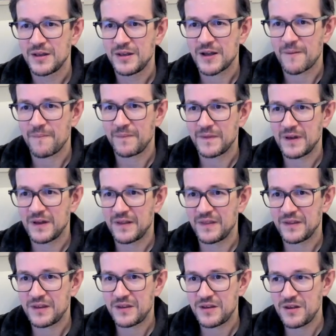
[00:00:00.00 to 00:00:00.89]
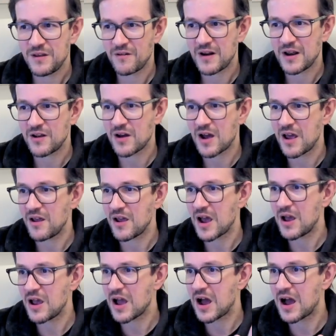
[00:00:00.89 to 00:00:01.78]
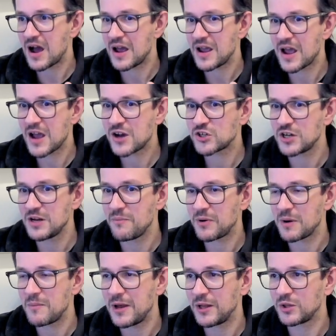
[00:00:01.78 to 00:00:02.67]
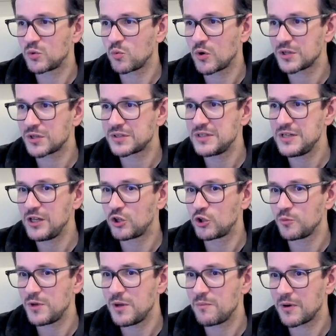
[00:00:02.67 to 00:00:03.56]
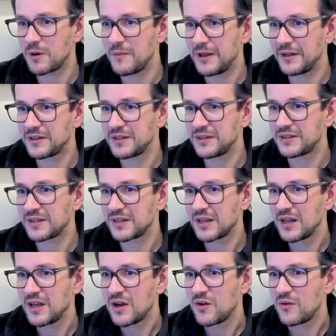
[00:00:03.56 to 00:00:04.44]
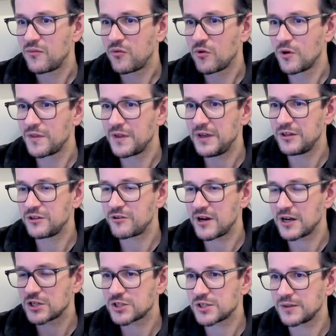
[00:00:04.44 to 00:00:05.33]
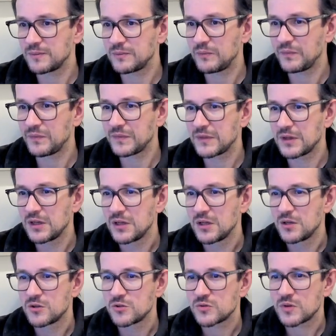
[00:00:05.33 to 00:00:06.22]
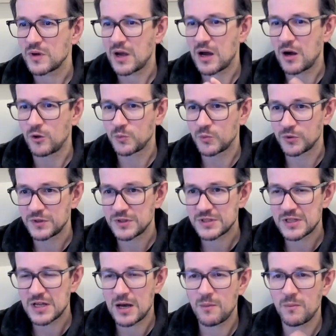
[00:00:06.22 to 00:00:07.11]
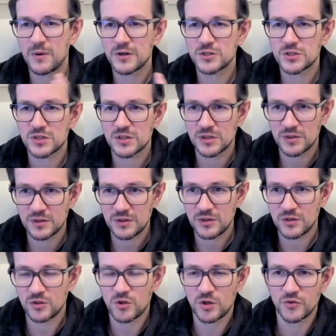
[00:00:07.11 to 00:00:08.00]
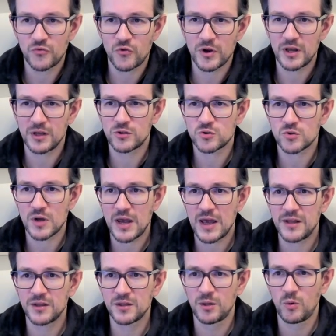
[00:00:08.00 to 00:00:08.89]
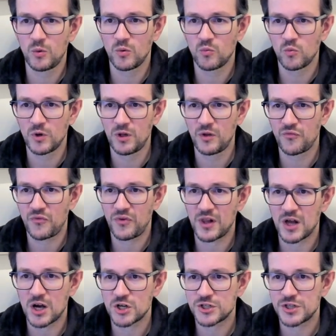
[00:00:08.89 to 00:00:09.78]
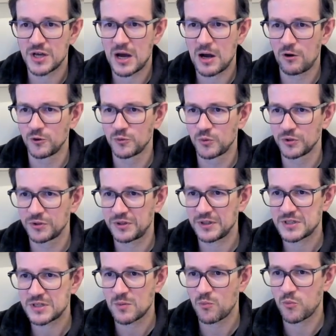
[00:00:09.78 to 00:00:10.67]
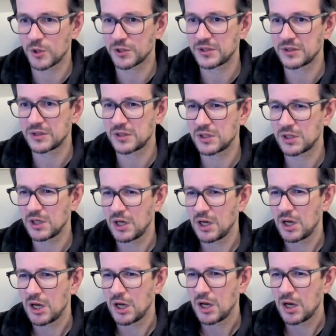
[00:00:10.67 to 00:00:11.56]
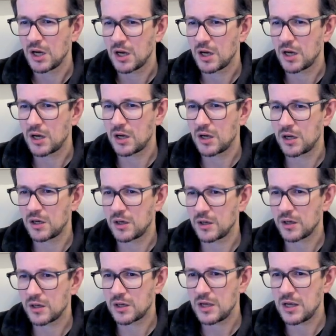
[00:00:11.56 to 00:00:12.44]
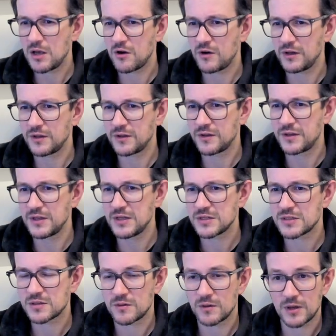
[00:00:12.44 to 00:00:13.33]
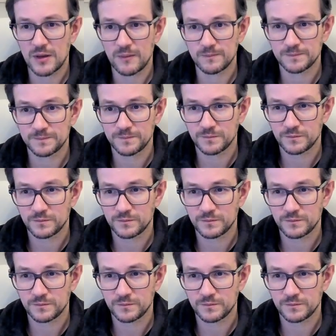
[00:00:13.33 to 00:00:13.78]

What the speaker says: Yeah. And here I actually implement what need to be implemented for the interaction. So I output these numbers. Don't forget. So handle will flush the output. It's important. Okay, read this. Okay.